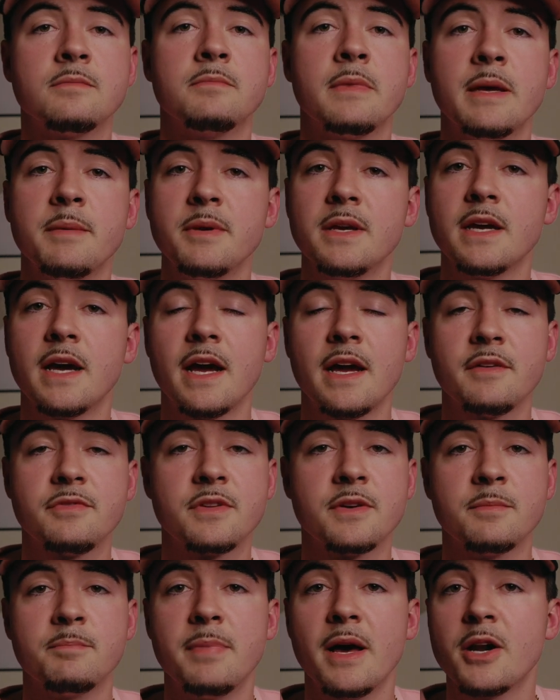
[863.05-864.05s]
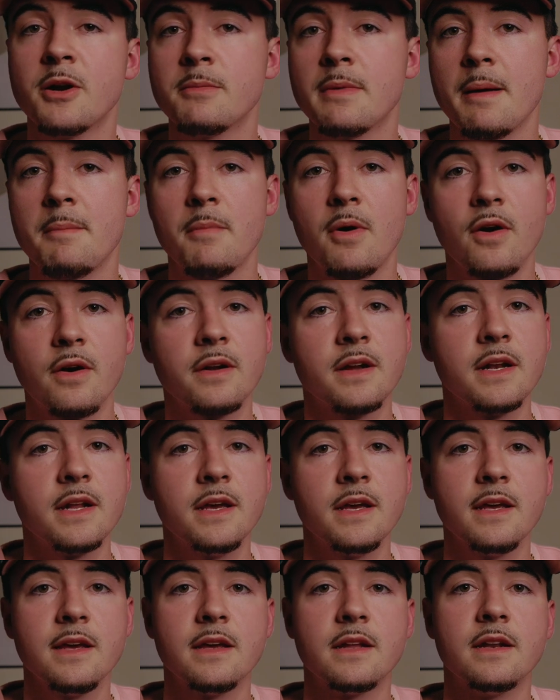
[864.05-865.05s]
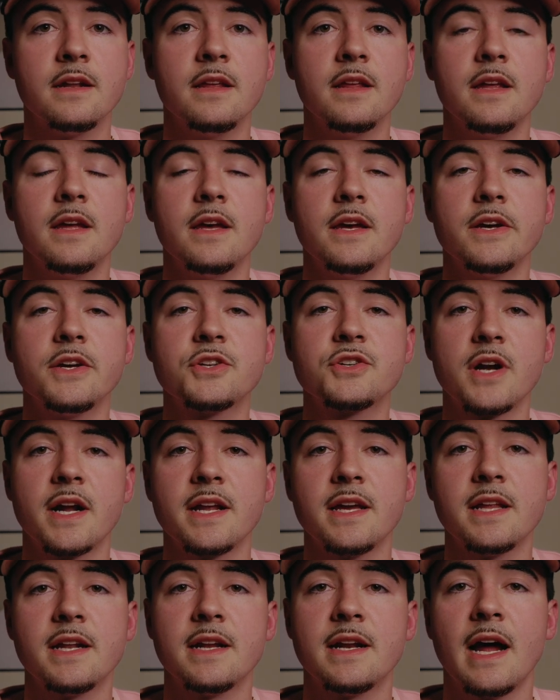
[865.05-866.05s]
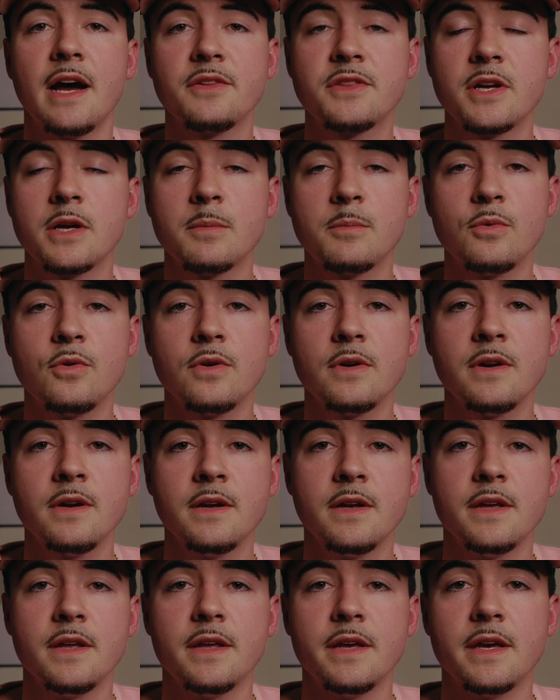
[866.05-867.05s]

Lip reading: Maybe I have to better my marketing and try to get it out there more.